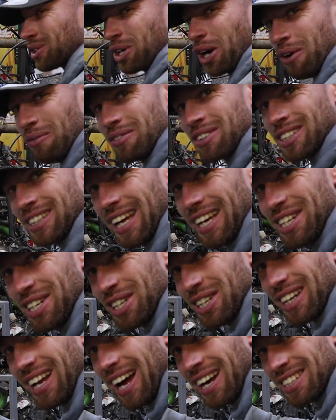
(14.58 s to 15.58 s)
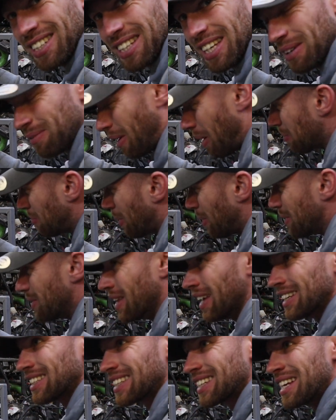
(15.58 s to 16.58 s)
a conversation actually about putting
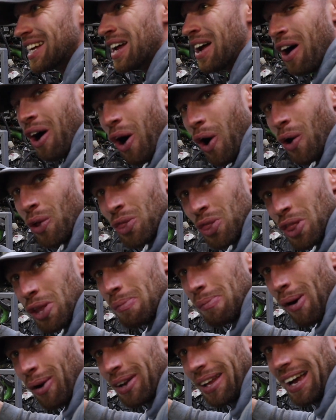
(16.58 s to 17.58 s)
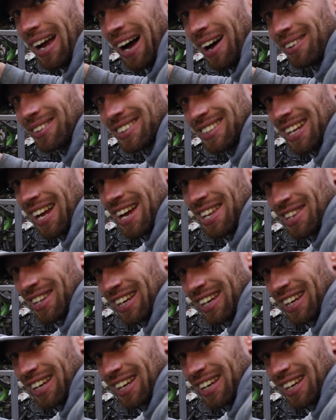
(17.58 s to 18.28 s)
this on the bonnet outside